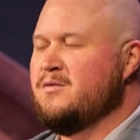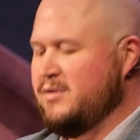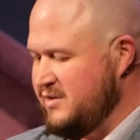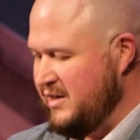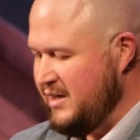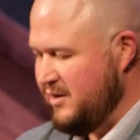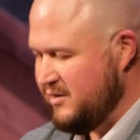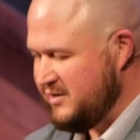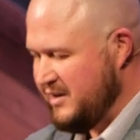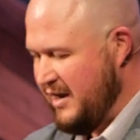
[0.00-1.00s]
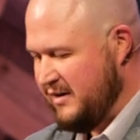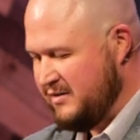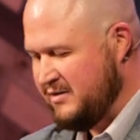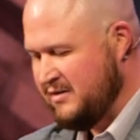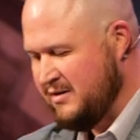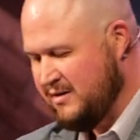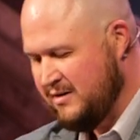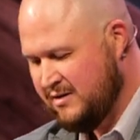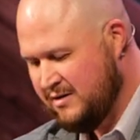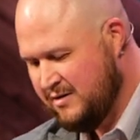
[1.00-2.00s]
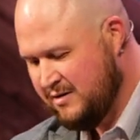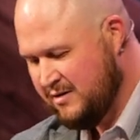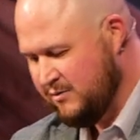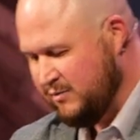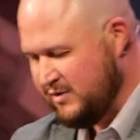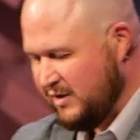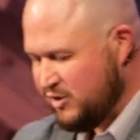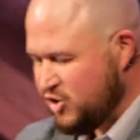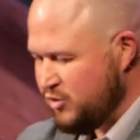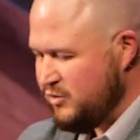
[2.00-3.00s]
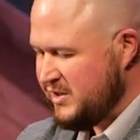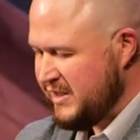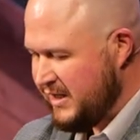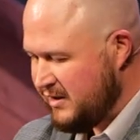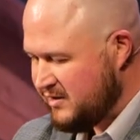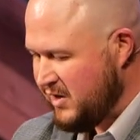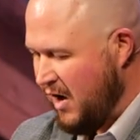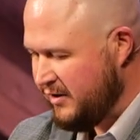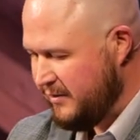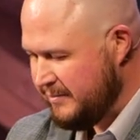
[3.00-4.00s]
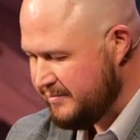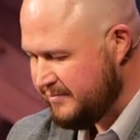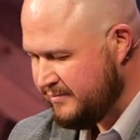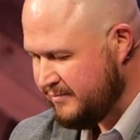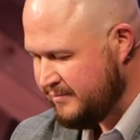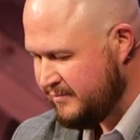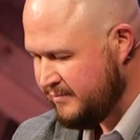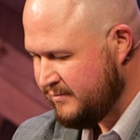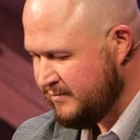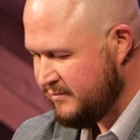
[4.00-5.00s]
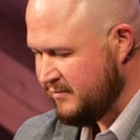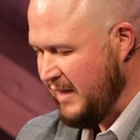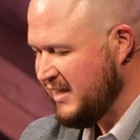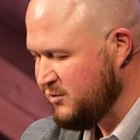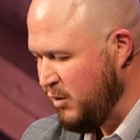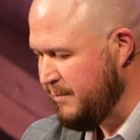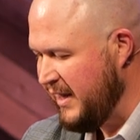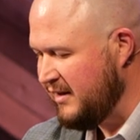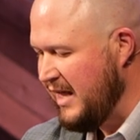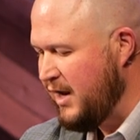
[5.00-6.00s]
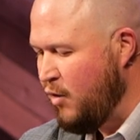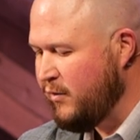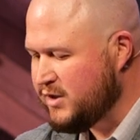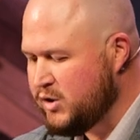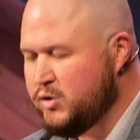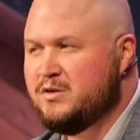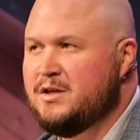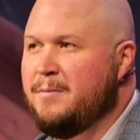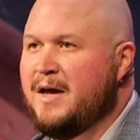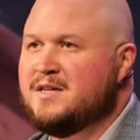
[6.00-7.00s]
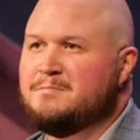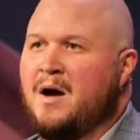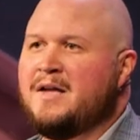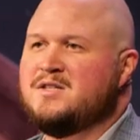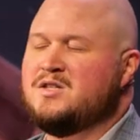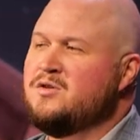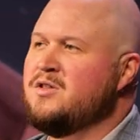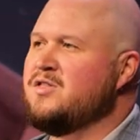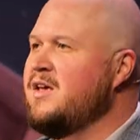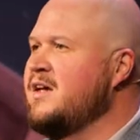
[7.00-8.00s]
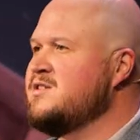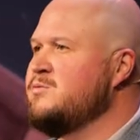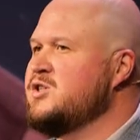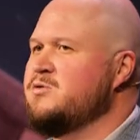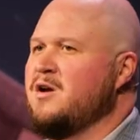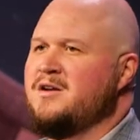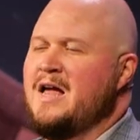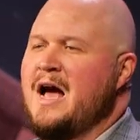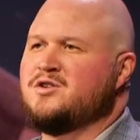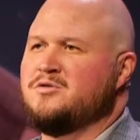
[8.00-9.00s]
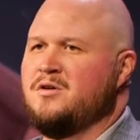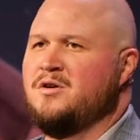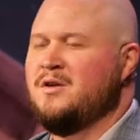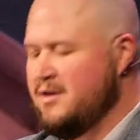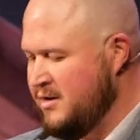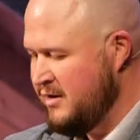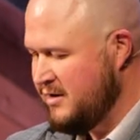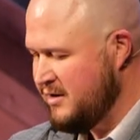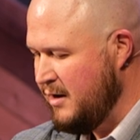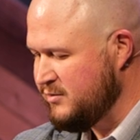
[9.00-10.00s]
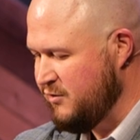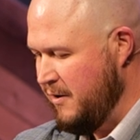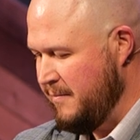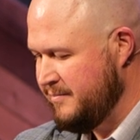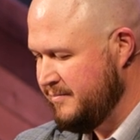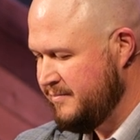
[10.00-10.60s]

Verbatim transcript: what Ezekiel says was their true sin in Sodom. That's where being led over to do a debased mind to do the things which were unnatural comes from.